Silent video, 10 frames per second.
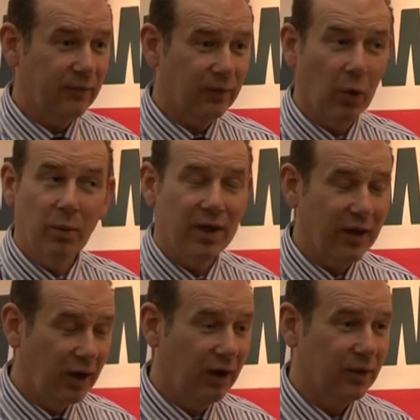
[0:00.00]
if not me,
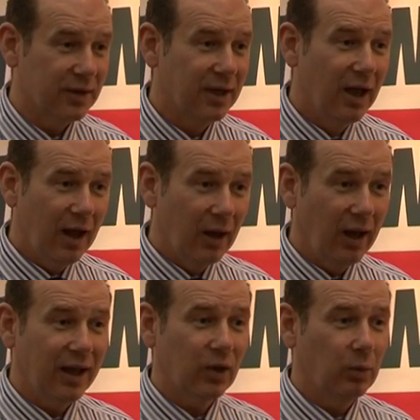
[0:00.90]
then others
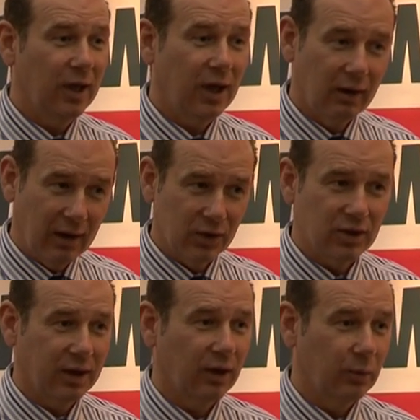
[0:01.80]
like me are
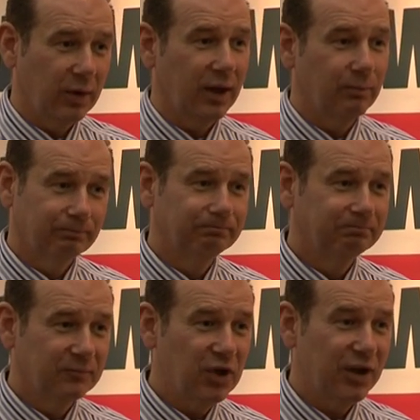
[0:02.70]
actually going to be
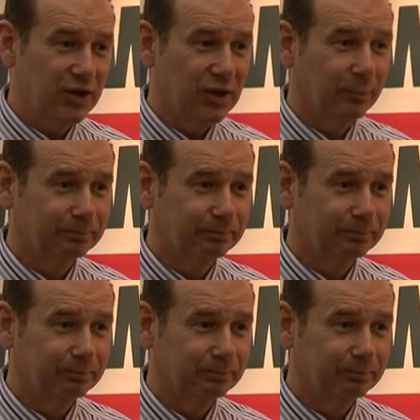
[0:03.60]
chasing you.